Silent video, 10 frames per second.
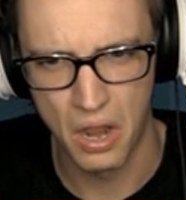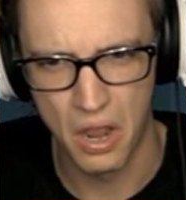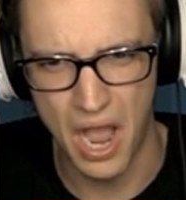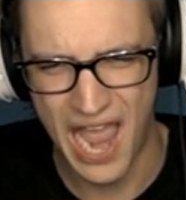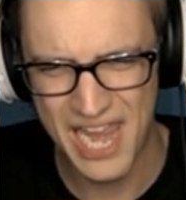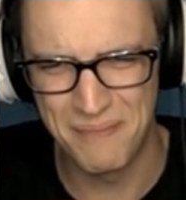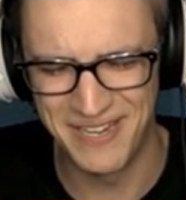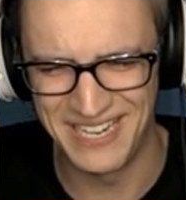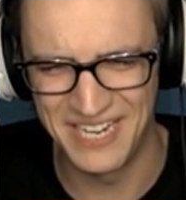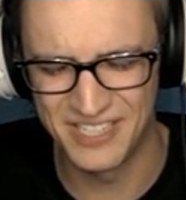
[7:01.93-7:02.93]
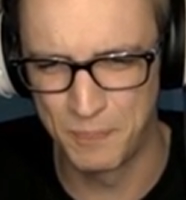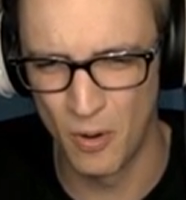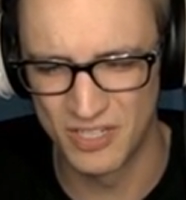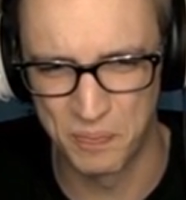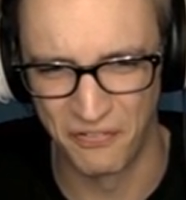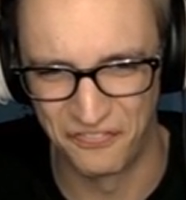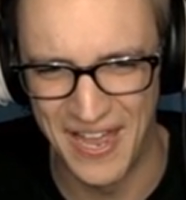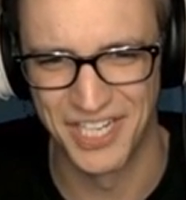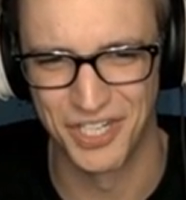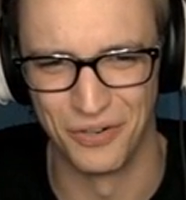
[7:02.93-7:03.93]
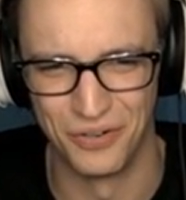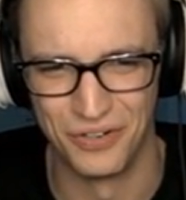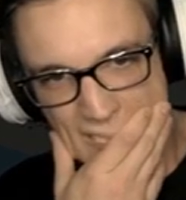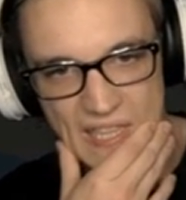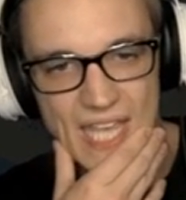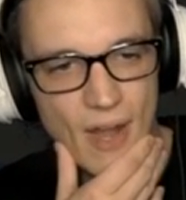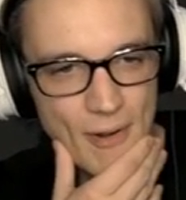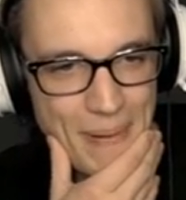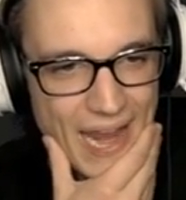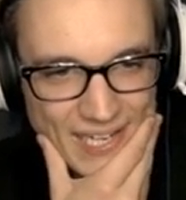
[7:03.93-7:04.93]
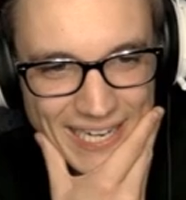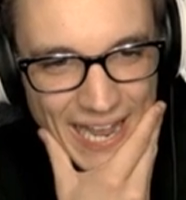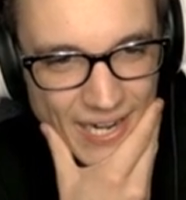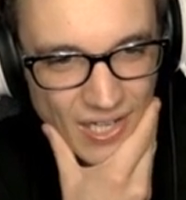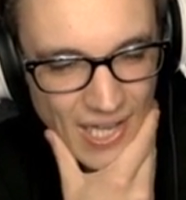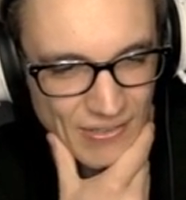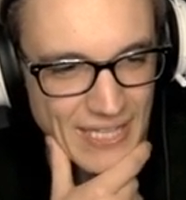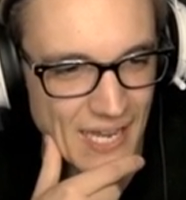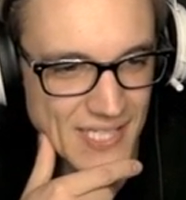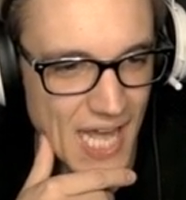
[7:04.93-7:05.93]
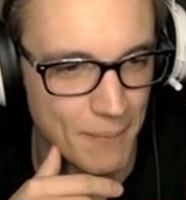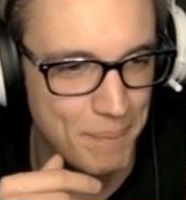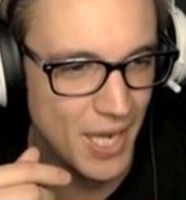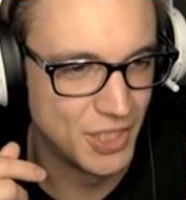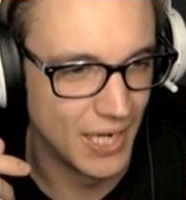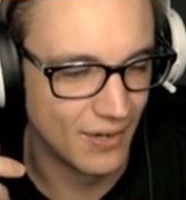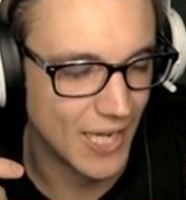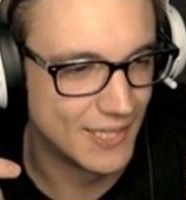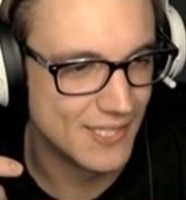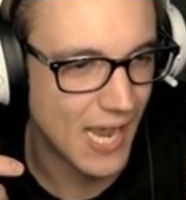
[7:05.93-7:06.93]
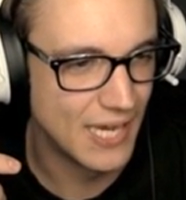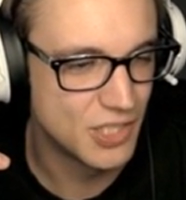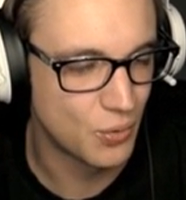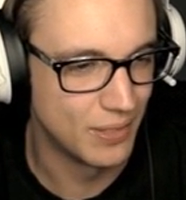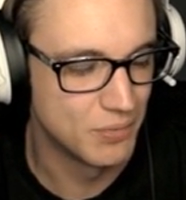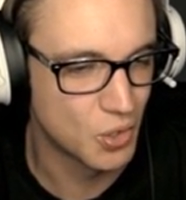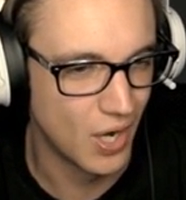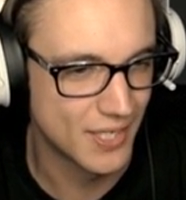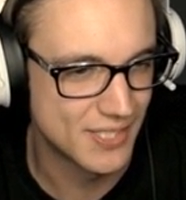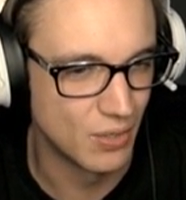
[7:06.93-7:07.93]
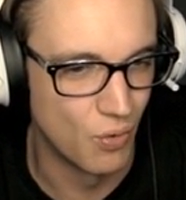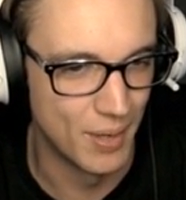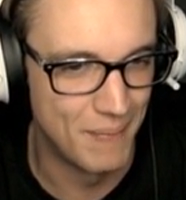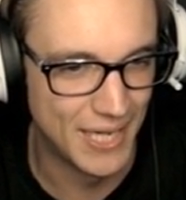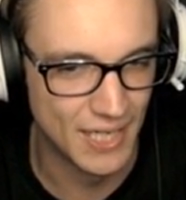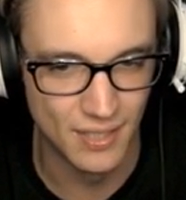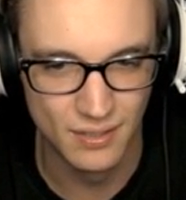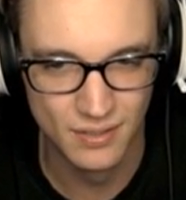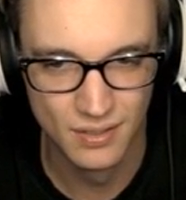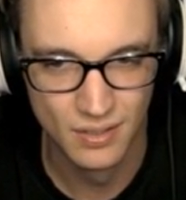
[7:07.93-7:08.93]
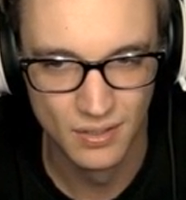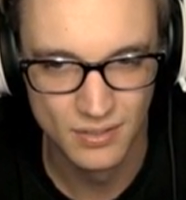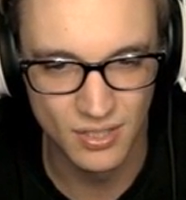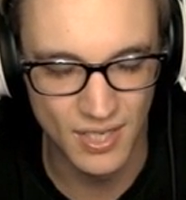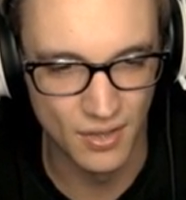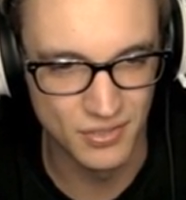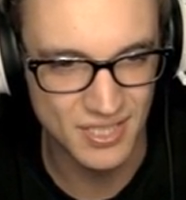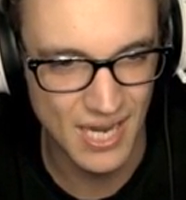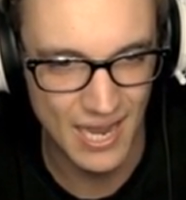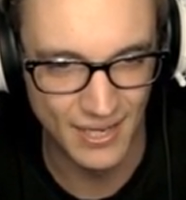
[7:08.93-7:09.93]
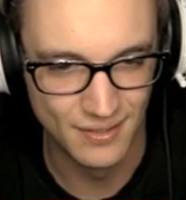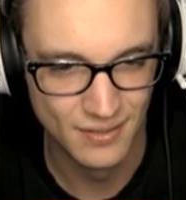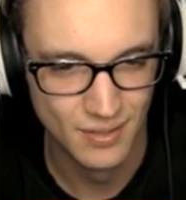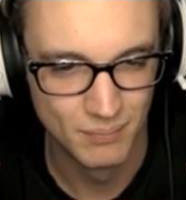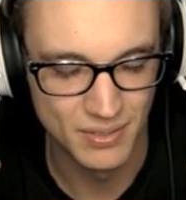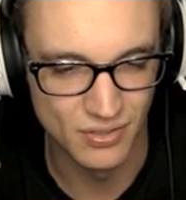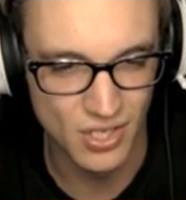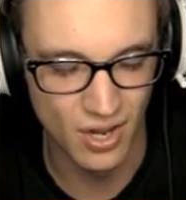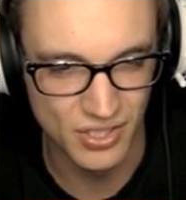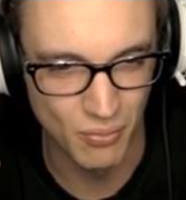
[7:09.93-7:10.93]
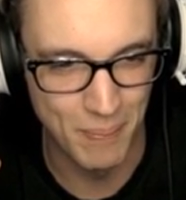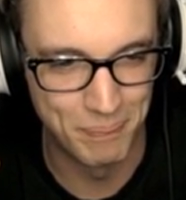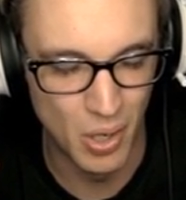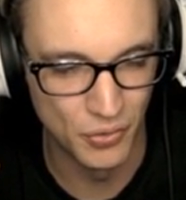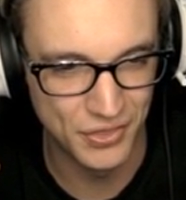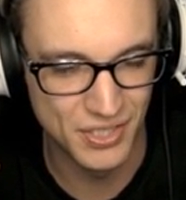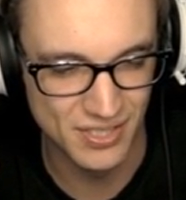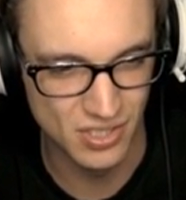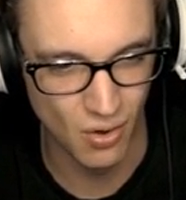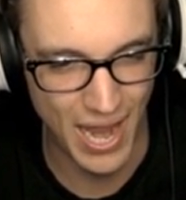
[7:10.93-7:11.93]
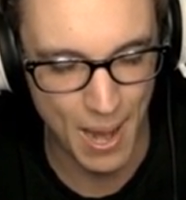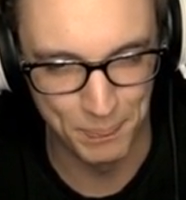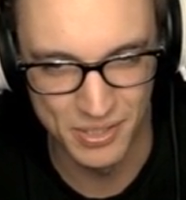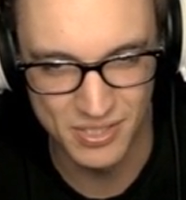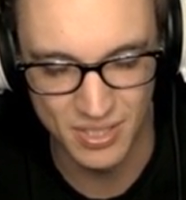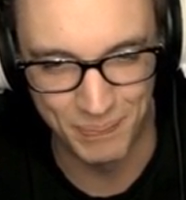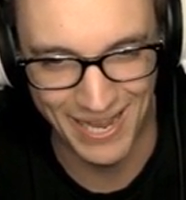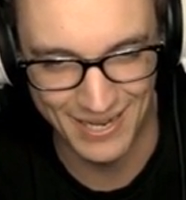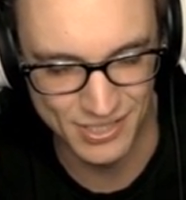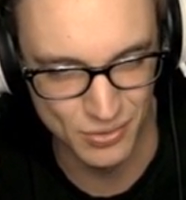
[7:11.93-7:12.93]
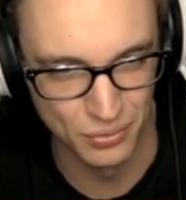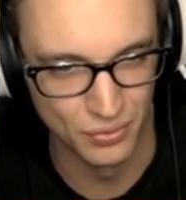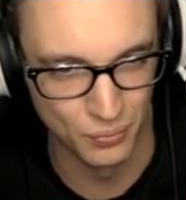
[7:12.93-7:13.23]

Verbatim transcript: I am an esports professional. There and back again. eleven thousand dollar budget. I got these ice cream trucks that want to make it to the other side. But there's also a boat that just so happens to pass through the